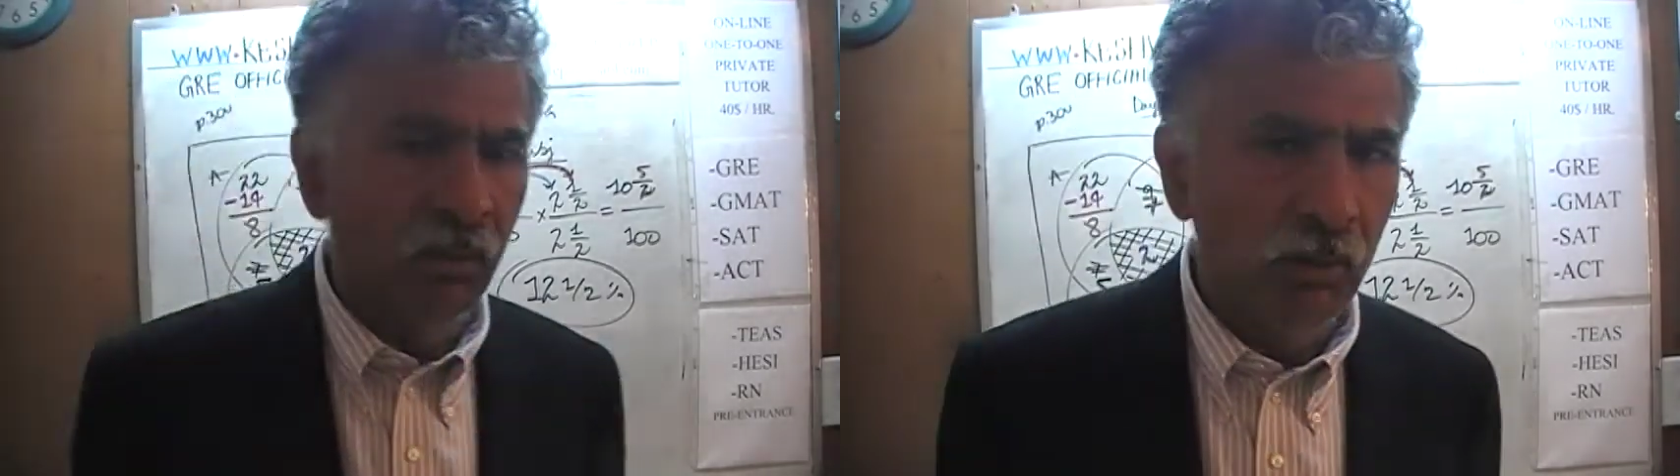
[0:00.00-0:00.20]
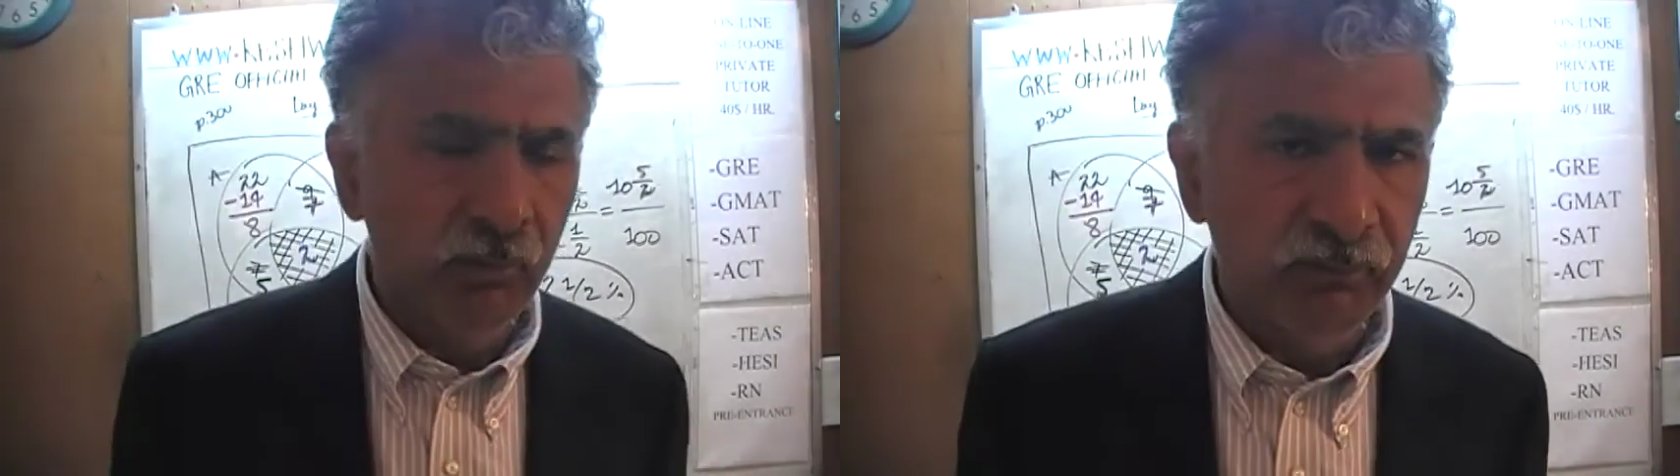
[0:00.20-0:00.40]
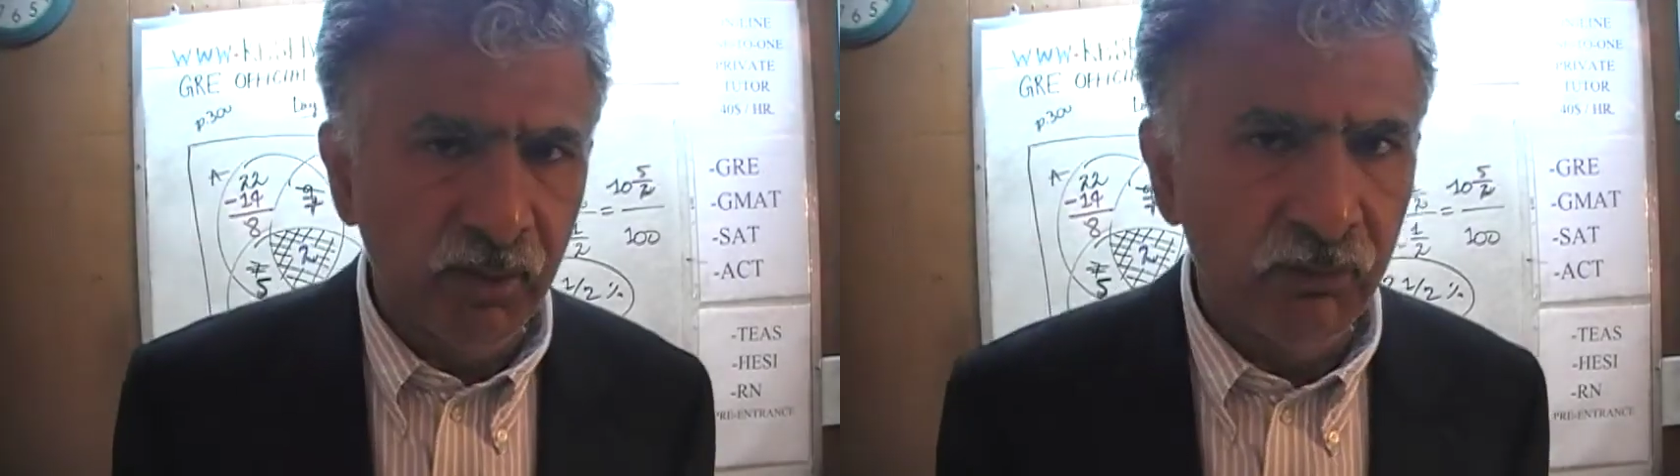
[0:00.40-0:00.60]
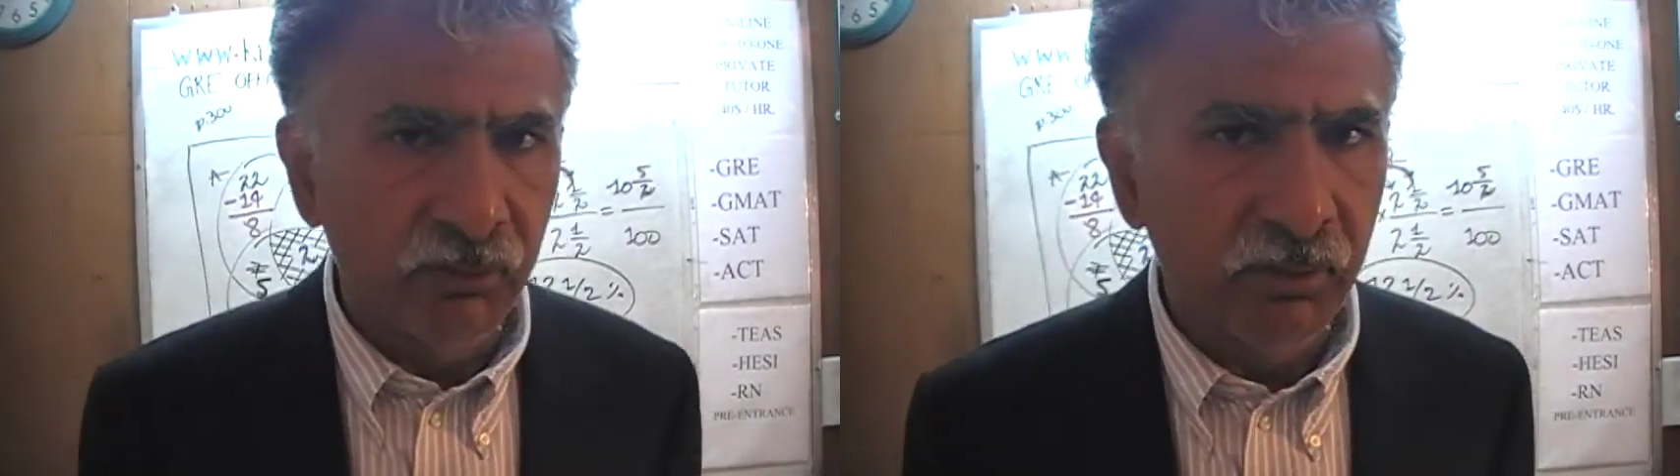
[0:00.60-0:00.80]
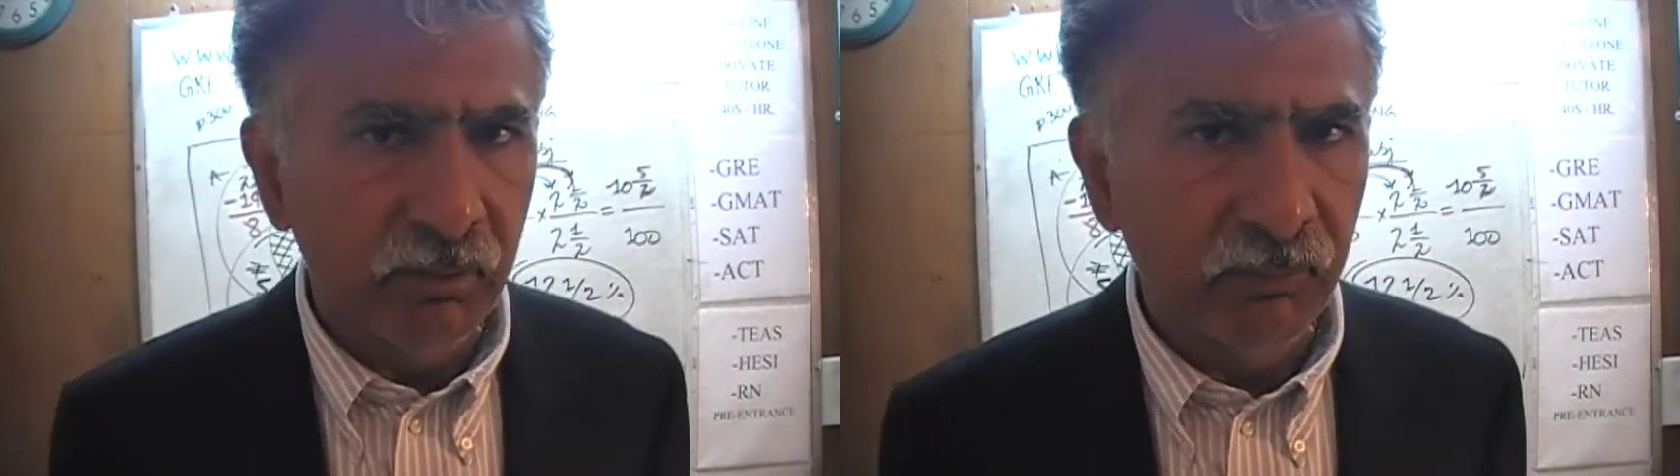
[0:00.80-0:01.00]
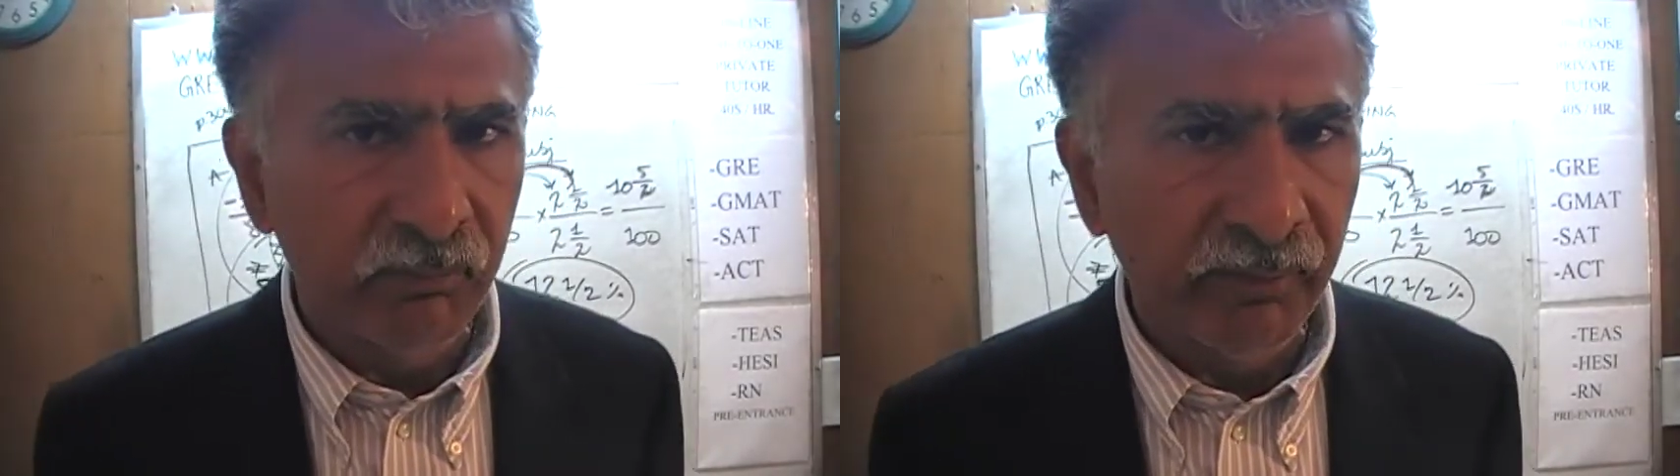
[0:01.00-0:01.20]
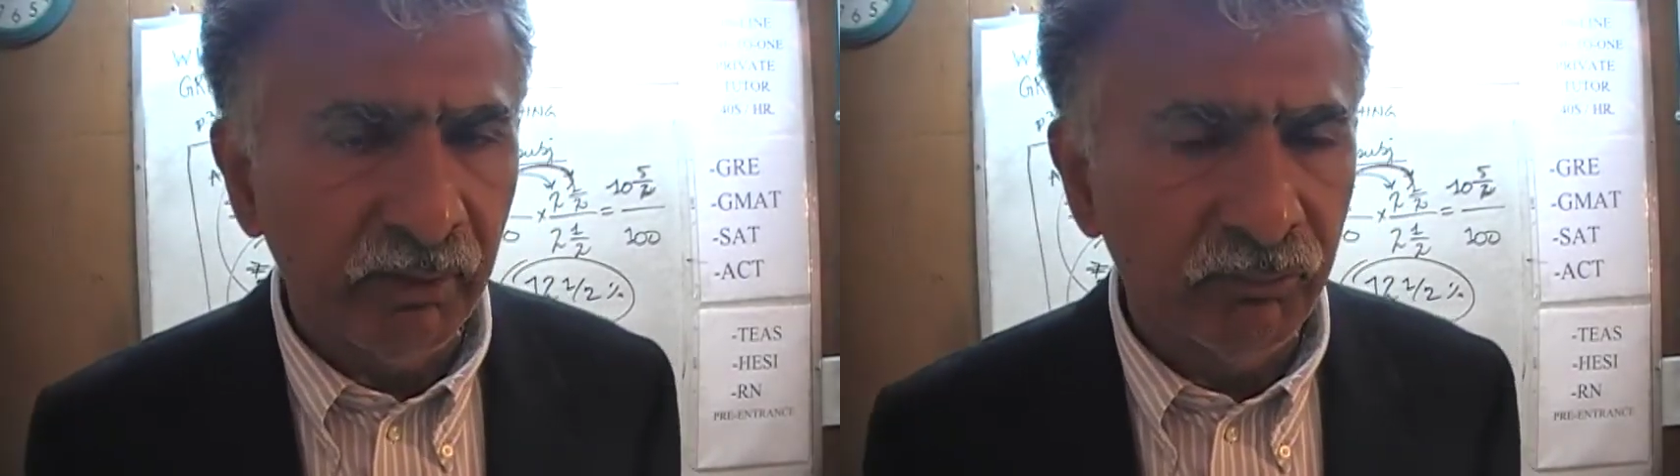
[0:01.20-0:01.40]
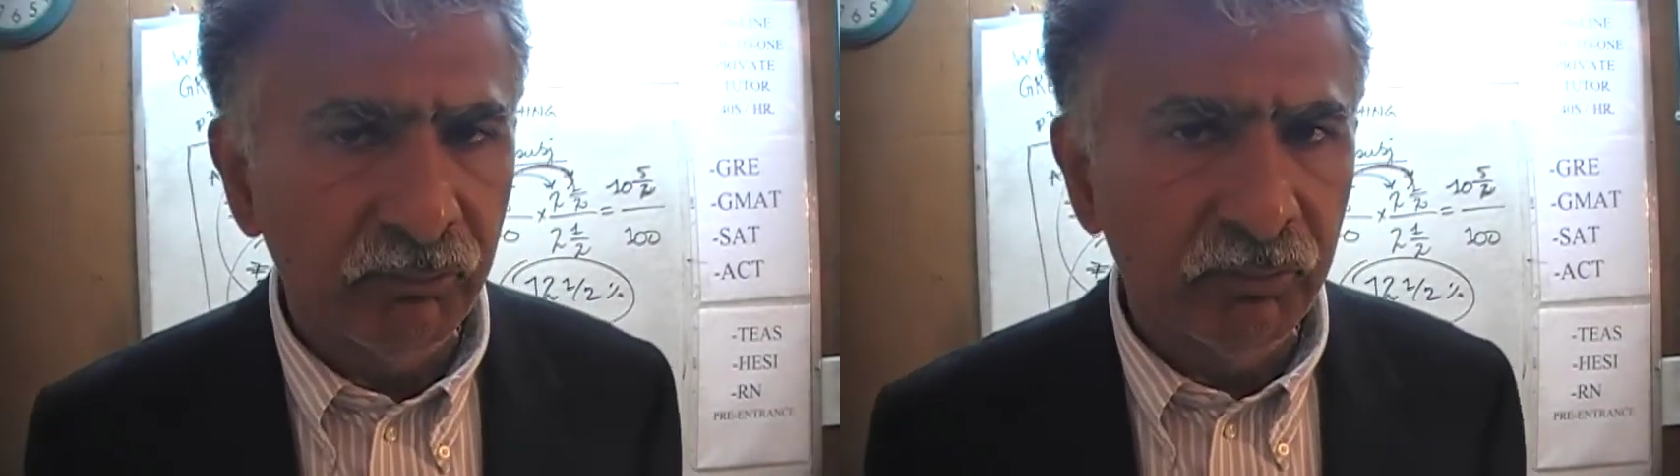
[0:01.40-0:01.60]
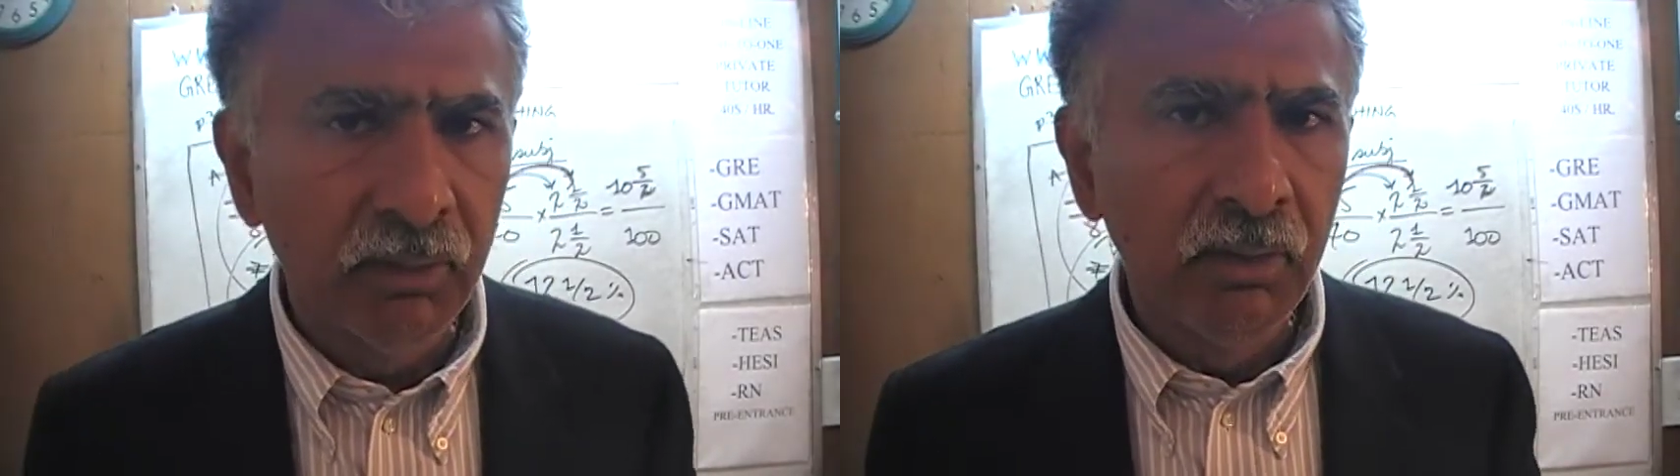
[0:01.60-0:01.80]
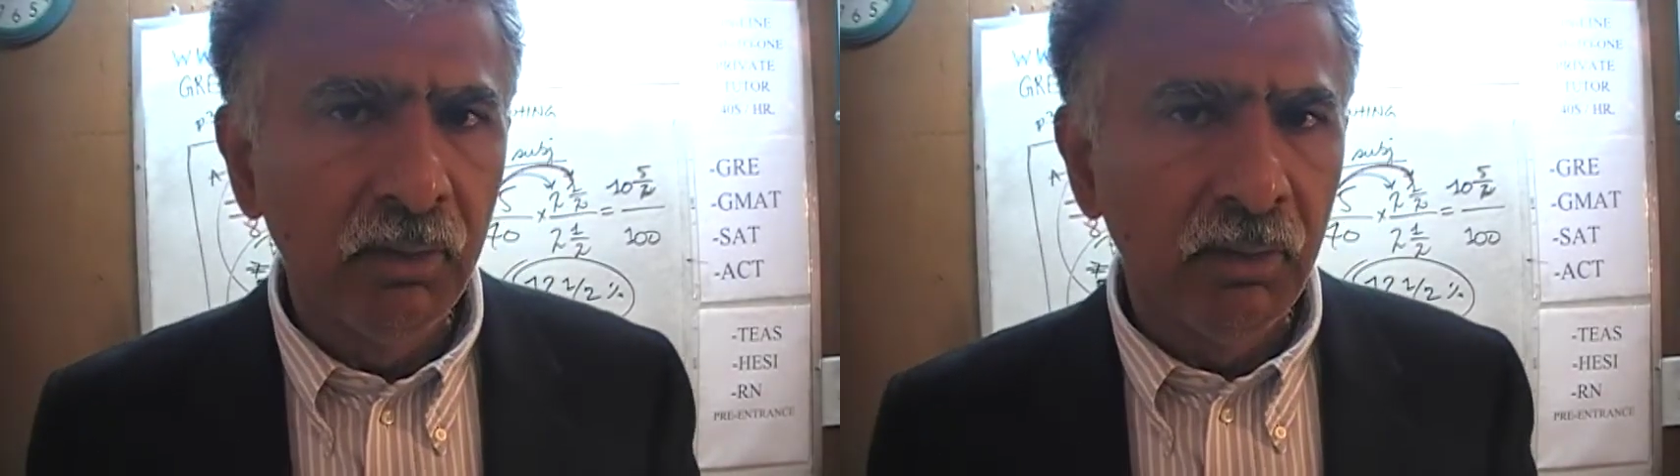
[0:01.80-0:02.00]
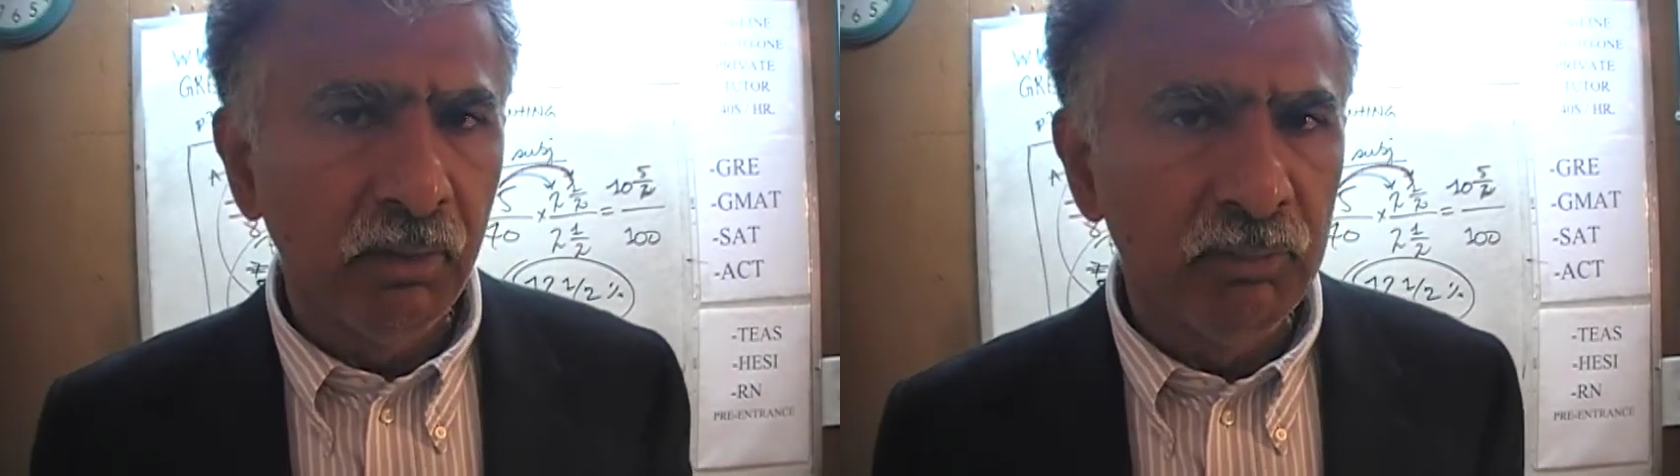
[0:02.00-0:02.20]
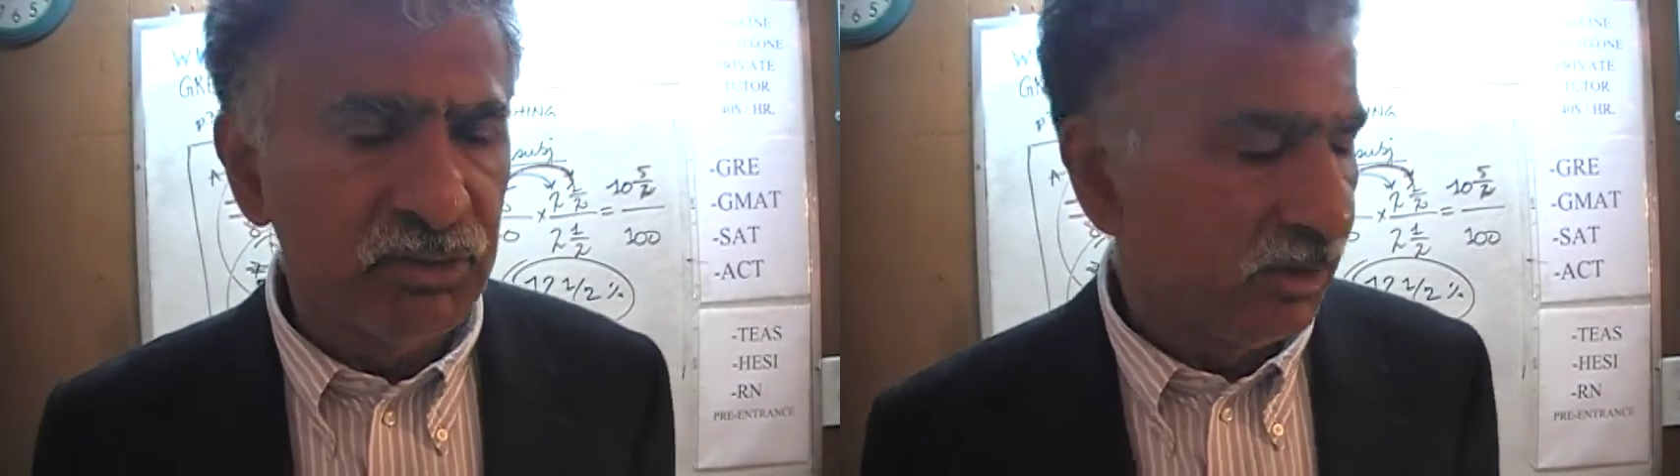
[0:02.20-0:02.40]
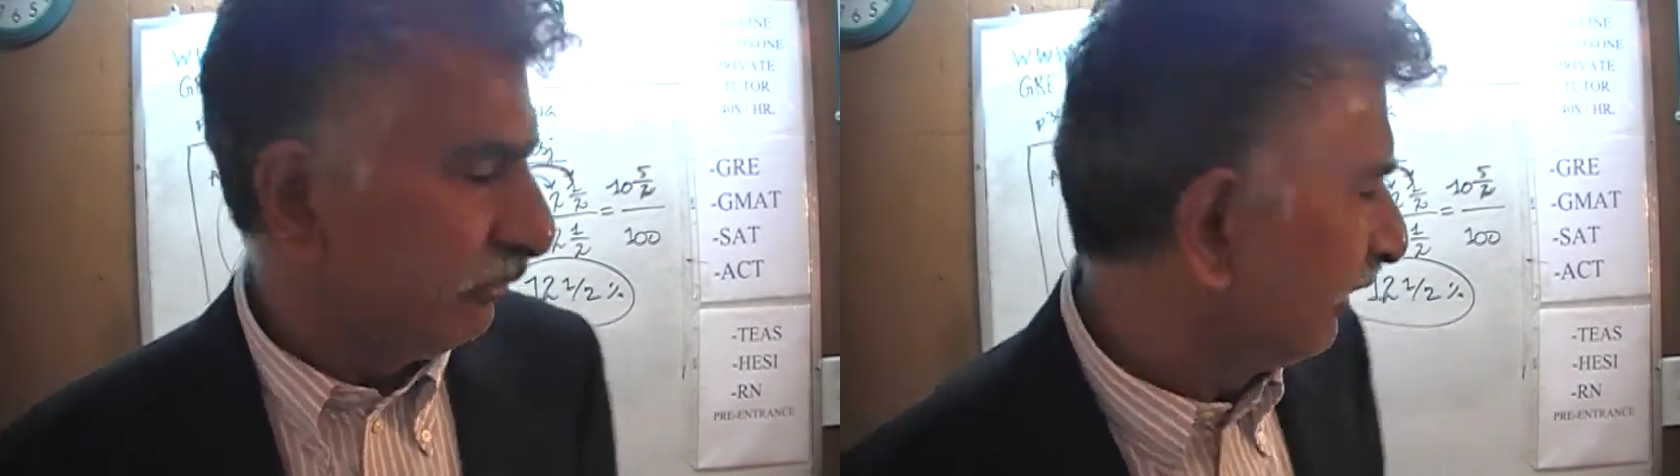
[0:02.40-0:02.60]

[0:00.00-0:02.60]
give us the answer in terms of fractions, in which case the